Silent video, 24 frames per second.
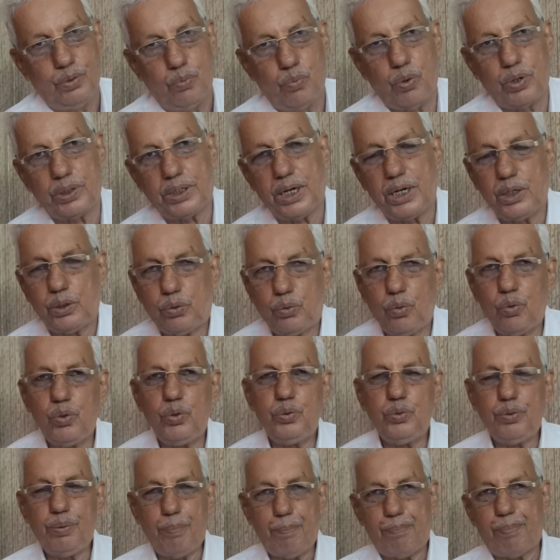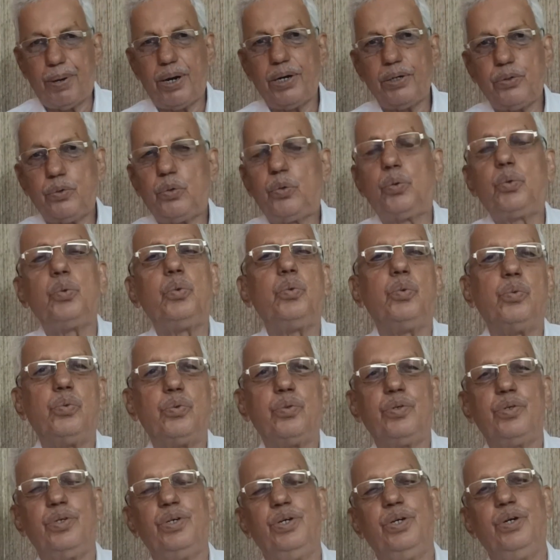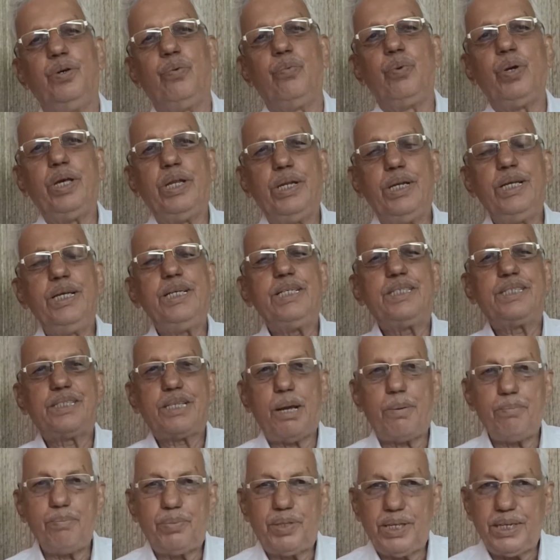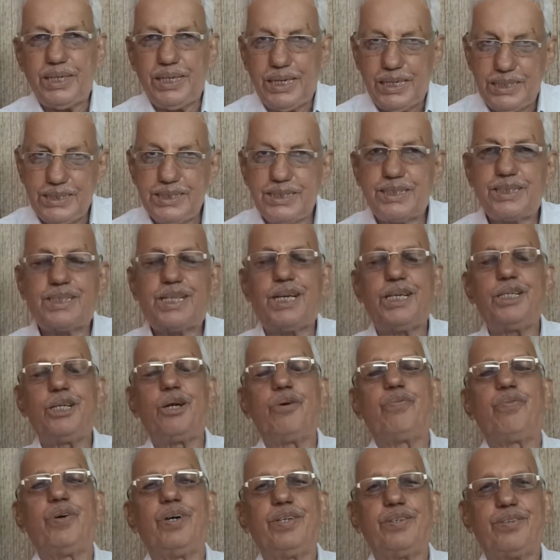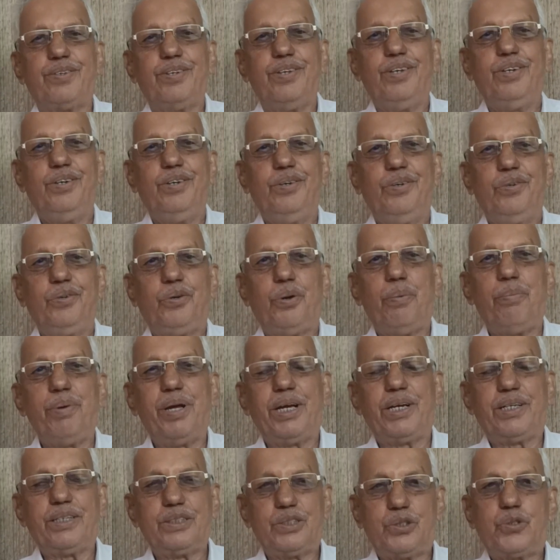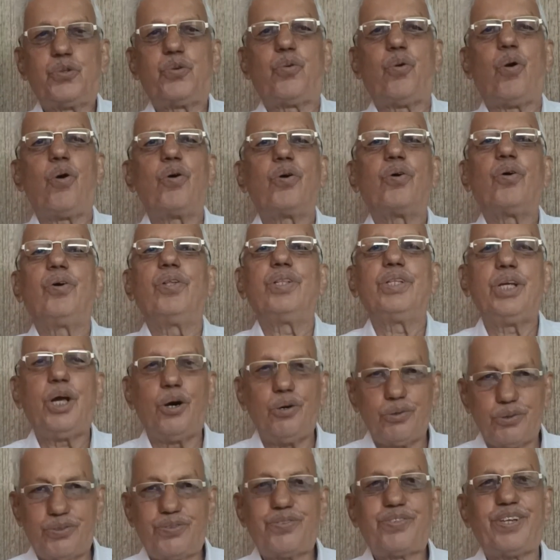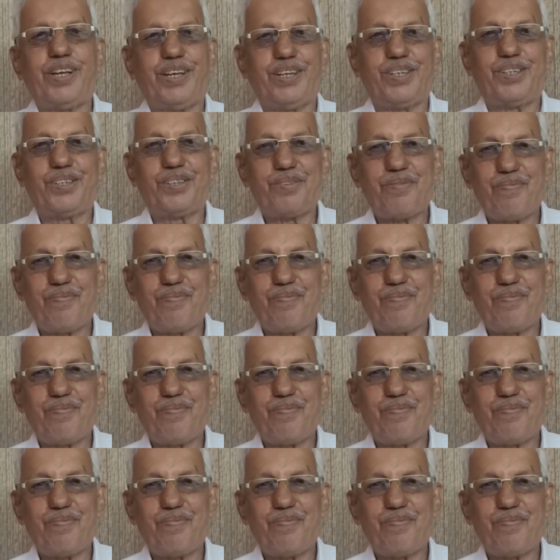What I told you in part 2, we need something inside of us to make us strong on the outside.